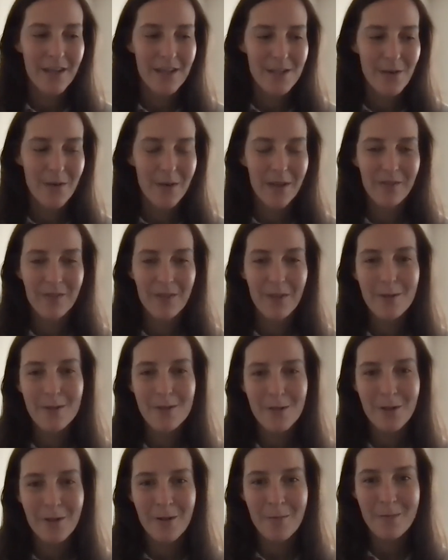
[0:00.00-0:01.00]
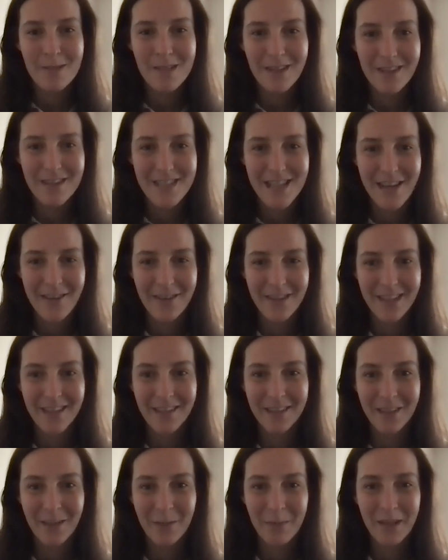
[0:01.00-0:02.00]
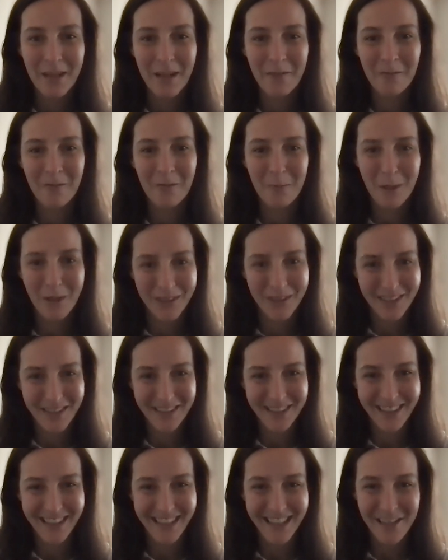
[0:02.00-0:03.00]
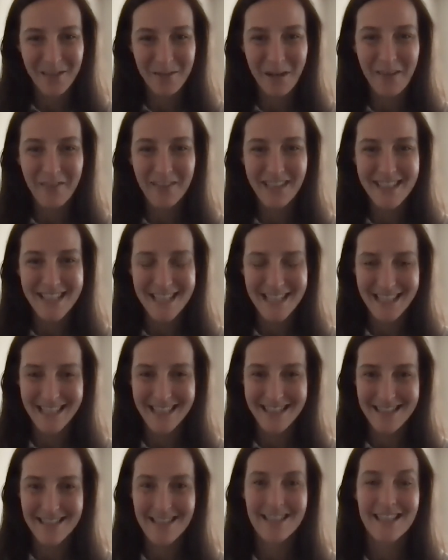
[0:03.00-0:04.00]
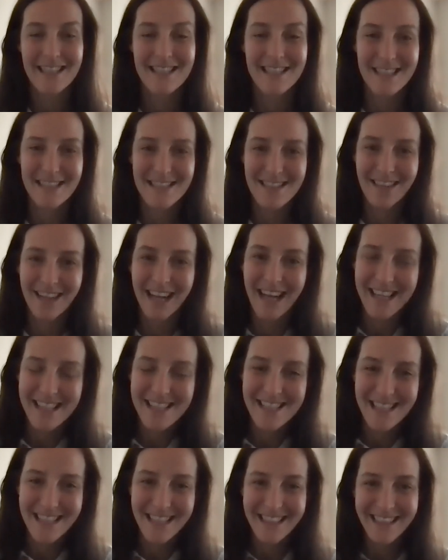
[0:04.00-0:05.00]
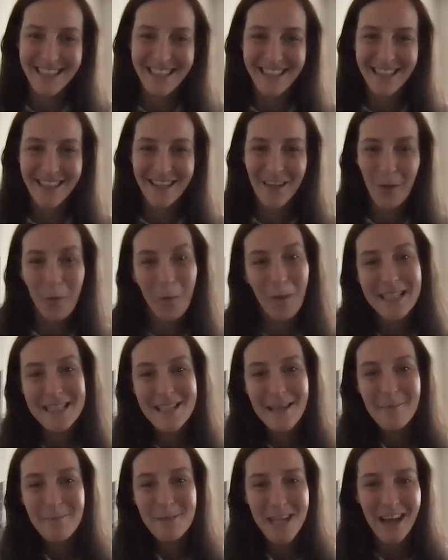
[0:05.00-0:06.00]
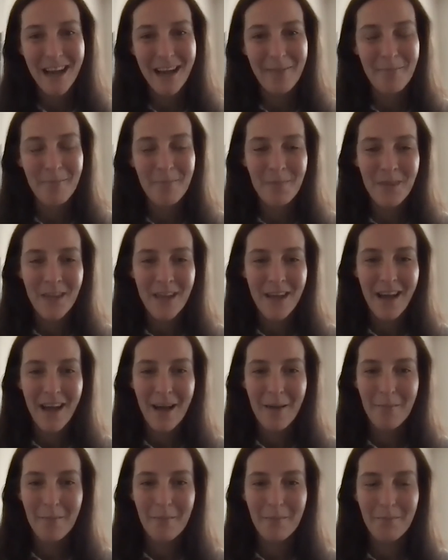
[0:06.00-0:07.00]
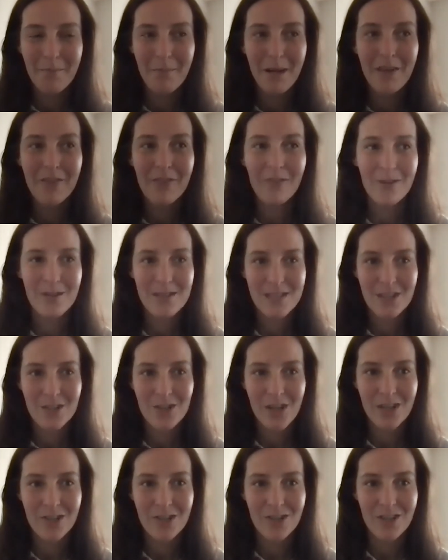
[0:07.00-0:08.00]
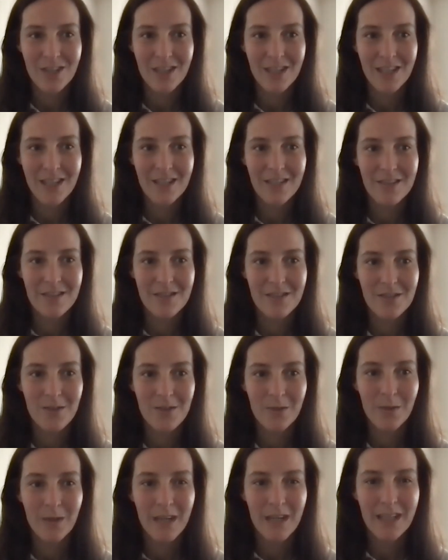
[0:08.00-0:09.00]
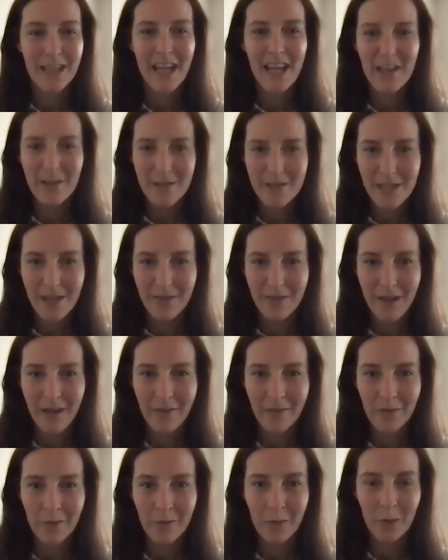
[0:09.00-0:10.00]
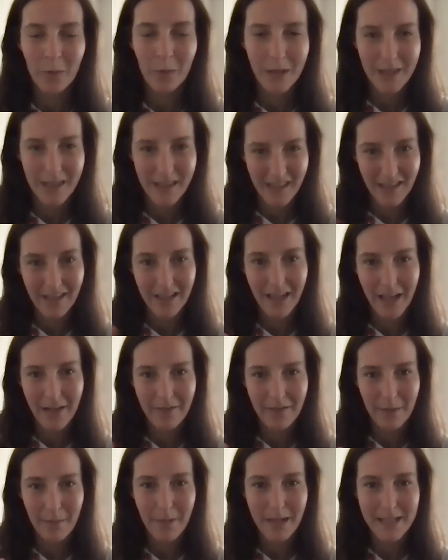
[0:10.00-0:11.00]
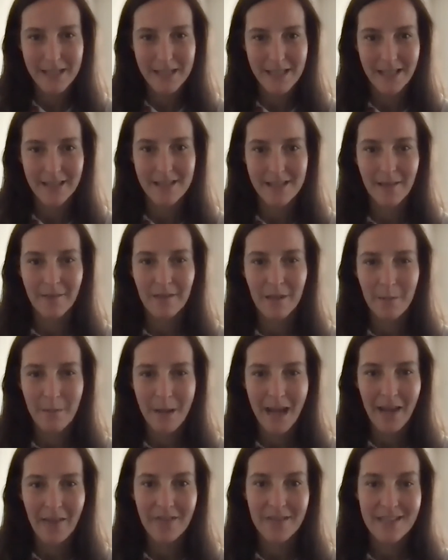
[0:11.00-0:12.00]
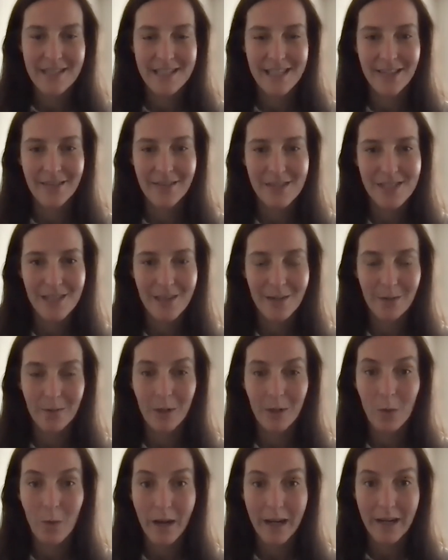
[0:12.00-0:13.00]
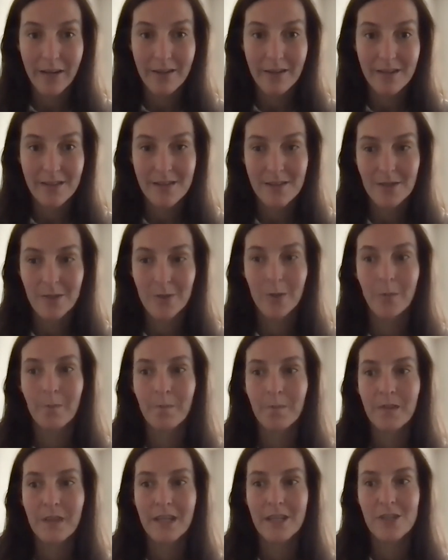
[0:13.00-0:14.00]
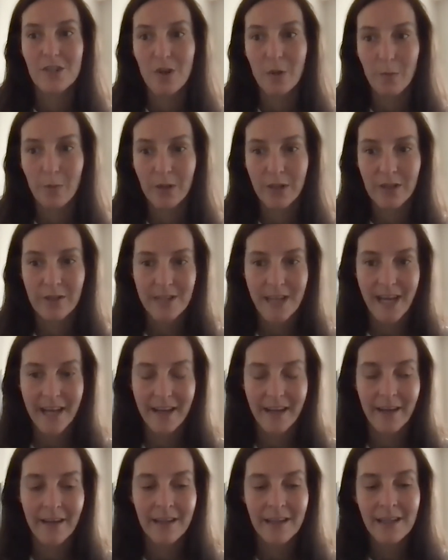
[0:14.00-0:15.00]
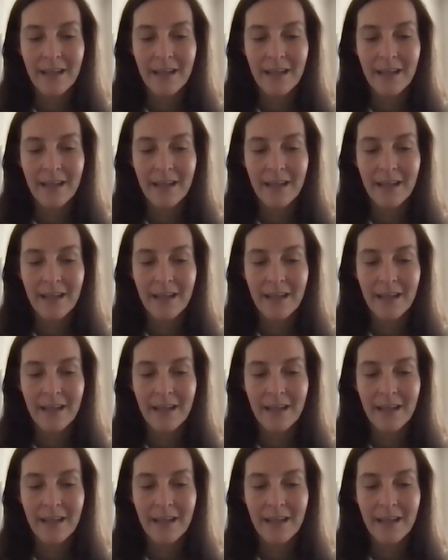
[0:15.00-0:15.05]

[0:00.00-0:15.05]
So if those terms are sounding a little bit unfamiliar, like you haven't taken a statistics class in quite some time, my first suggestion is to get yourself comfortable with kind of the basics of the math skills that are required to interpret your data.